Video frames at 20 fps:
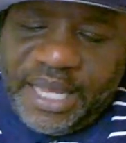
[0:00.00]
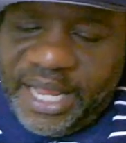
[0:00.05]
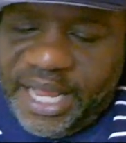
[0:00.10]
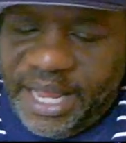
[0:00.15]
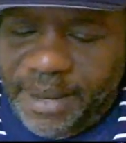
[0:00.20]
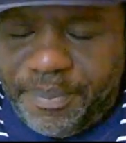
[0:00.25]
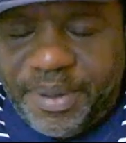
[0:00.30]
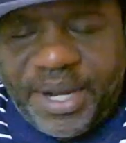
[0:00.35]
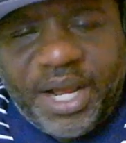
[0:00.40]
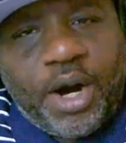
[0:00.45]

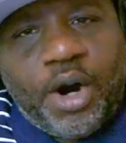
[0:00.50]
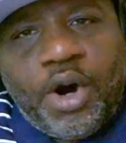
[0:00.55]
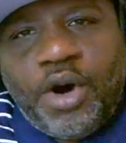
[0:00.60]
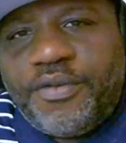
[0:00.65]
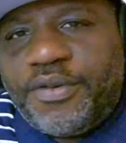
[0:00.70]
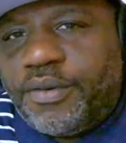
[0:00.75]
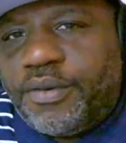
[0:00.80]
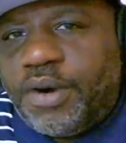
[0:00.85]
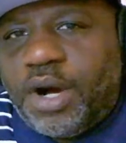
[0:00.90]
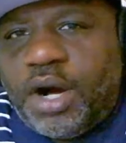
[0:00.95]
But
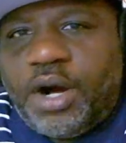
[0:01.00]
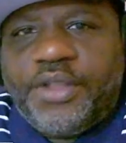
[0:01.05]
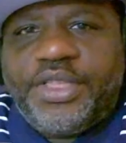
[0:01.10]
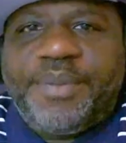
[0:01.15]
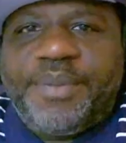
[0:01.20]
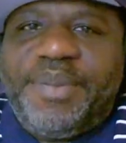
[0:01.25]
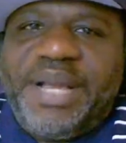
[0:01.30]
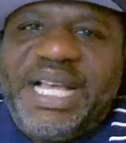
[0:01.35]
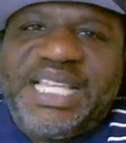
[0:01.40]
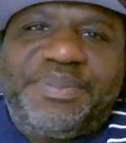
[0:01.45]
overall,
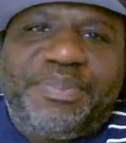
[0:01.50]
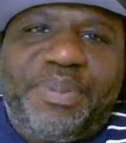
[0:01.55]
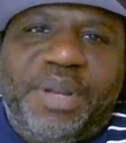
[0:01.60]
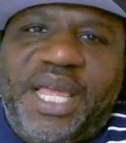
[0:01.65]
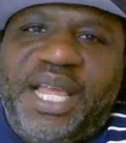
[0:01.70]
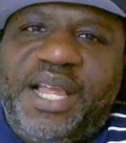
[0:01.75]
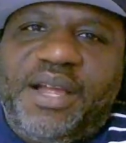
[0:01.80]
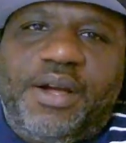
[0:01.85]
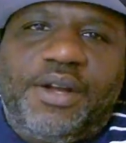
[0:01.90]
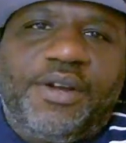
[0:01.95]
the best
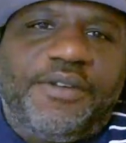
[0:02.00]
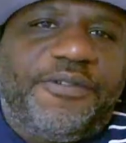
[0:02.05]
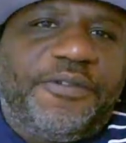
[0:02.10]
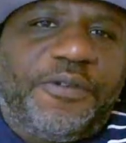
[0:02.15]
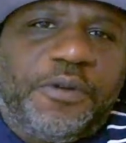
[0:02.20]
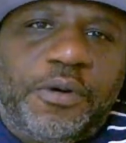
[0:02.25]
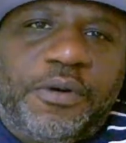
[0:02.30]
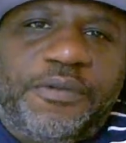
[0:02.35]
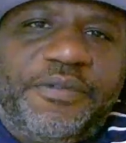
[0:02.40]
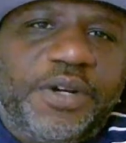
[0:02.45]
player on the
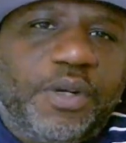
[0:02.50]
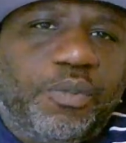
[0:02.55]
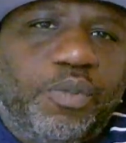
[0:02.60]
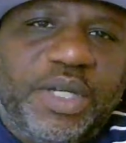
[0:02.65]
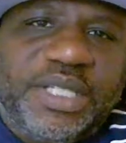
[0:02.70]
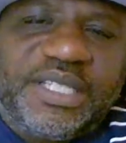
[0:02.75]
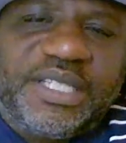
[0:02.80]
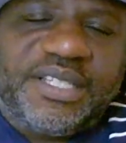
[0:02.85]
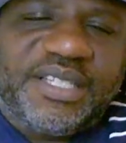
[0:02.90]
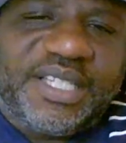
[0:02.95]
floor for the
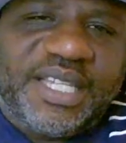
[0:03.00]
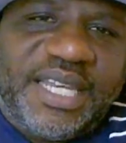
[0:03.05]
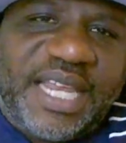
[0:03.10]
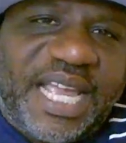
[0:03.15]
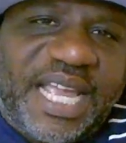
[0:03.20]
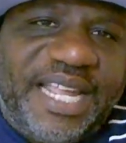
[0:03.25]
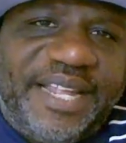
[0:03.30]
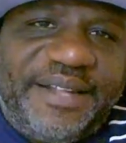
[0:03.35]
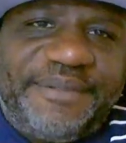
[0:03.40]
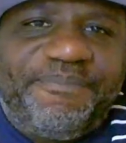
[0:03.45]
Wizards
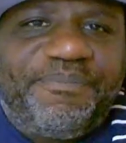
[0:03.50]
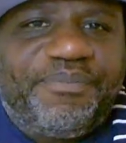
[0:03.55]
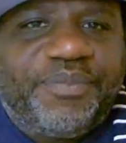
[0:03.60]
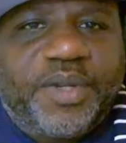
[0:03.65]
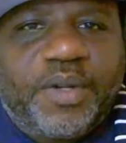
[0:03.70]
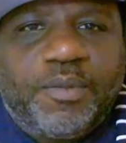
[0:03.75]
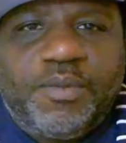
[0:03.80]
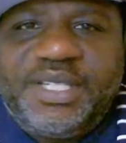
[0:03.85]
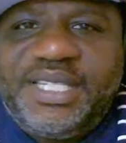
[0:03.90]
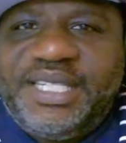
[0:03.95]
tonight
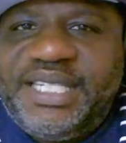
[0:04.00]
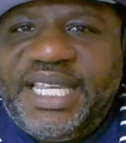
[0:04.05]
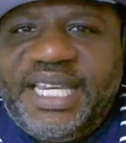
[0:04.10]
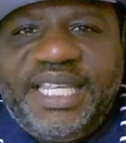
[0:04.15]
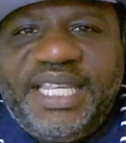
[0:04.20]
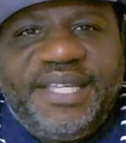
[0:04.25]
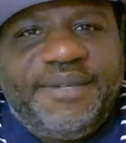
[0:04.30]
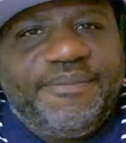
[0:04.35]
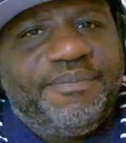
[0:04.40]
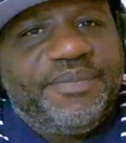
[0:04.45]
was
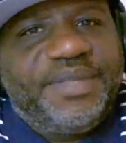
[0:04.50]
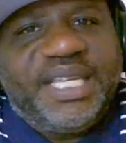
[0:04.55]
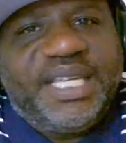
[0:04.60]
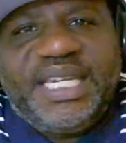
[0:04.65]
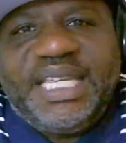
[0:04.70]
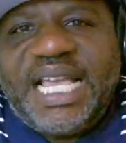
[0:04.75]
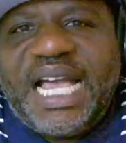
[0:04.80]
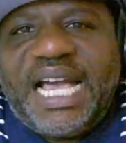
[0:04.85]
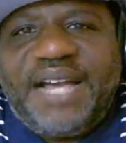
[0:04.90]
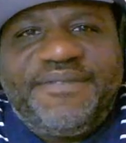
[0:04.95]
Denny.
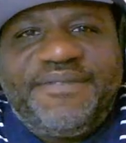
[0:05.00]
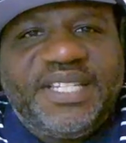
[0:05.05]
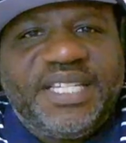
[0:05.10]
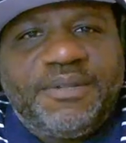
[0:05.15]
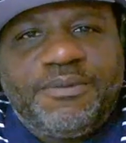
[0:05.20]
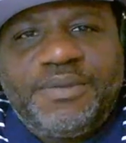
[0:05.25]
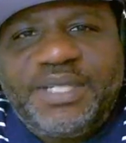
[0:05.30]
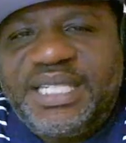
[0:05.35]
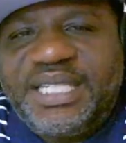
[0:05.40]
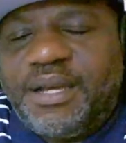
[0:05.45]
Denny
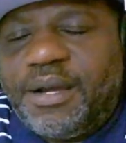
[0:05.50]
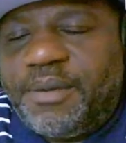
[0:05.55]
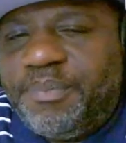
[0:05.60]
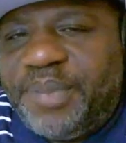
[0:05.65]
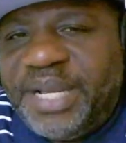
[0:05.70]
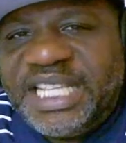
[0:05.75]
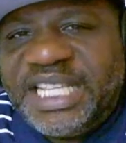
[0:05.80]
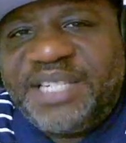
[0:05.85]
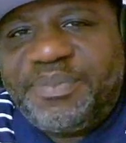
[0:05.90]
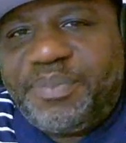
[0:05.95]
Avdia was our
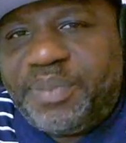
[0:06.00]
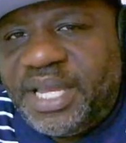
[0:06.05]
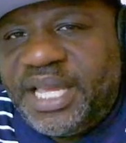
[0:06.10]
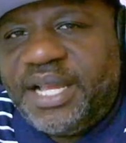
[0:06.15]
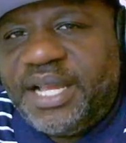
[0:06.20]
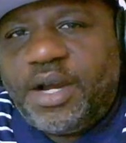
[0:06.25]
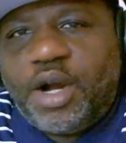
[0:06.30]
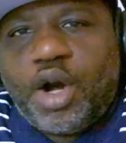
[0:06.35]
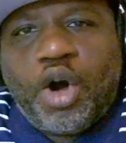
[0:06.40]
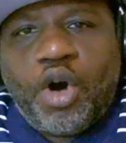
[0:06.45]
best
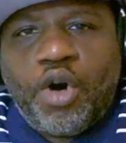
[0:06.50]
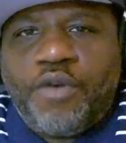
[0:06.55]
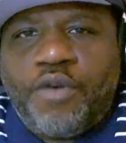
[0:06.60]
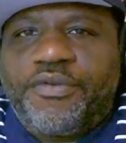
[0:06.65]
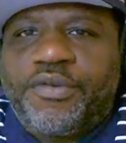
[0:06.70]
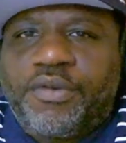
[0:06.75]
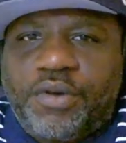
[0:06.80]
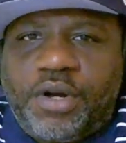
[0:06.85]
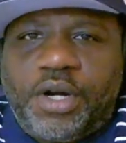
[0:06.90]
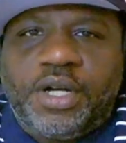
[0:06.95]
player
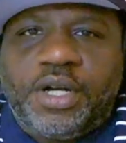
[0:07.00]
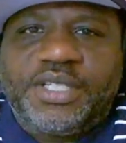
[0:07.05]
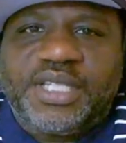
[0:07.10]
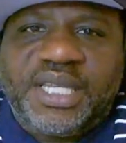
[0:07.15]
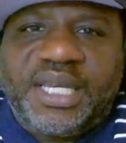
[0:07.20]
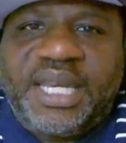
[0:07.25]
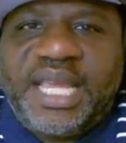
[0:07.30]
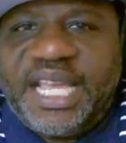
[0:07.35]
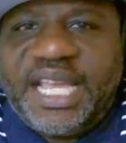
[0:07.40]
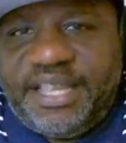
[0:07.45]
overall
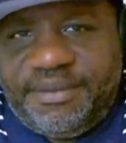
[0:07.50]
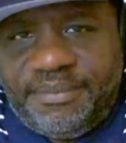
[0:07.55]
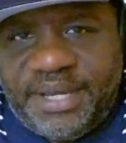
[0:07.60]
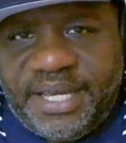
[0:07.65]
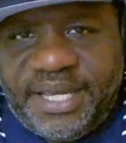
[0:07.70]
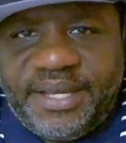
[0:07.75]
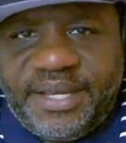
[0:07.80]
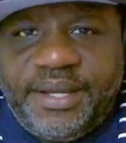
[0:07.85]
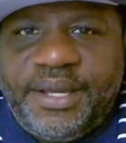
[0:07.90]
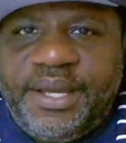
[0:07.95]
tonight,
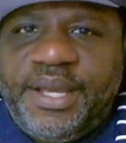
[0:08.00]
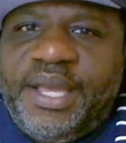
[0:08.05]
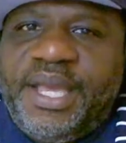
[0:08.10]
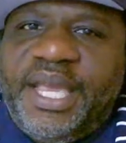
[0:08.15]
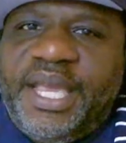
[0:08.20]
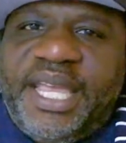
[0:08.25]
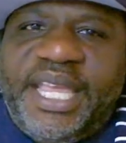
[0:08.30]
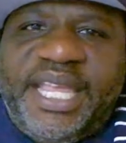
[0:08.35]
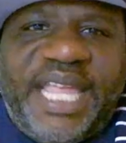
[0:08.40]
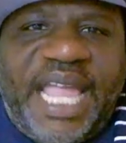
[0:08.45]
man.
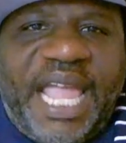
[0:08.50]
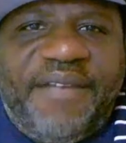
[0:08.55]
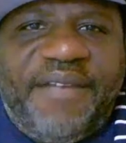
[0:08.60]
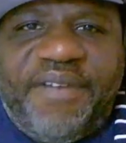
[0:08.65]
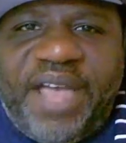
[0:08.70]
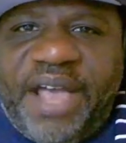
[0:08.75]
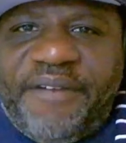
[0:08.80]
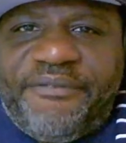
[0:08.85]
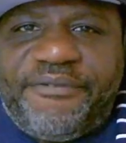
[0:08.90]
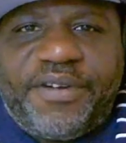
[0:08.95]
He gave
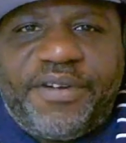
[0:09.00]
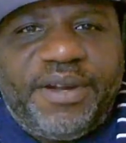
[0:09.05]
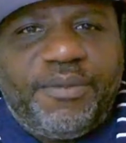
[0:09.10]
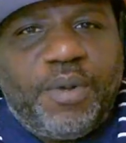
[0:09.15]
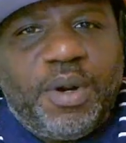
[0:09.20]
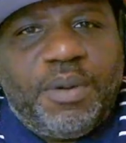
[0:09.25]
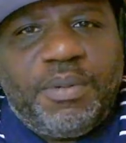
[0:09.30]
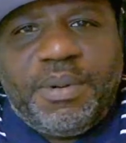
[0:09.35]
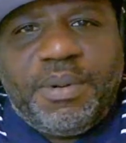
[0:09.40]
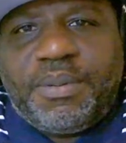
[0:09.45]
effort
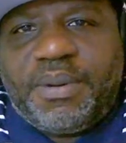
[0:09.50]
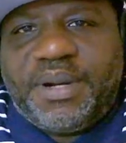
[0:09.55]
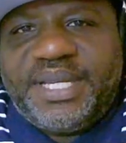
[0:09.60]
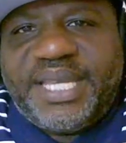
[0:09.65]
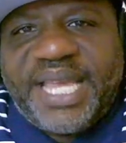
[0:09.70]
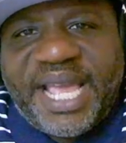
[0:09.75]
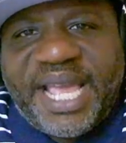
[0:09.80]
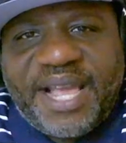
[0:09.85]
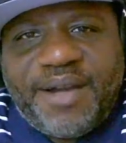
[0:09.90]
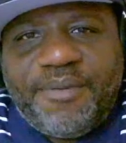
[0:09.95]
when we were
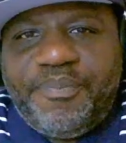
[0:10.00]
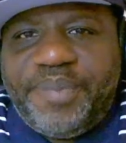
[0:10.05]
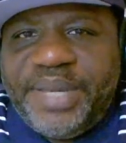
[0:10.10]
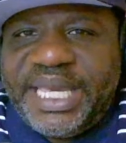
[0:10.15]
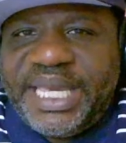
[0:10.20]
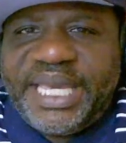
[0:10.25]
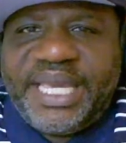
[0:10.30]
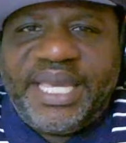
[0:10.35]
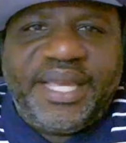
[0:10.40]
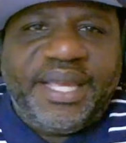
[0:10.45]
down
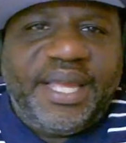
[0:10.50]
big.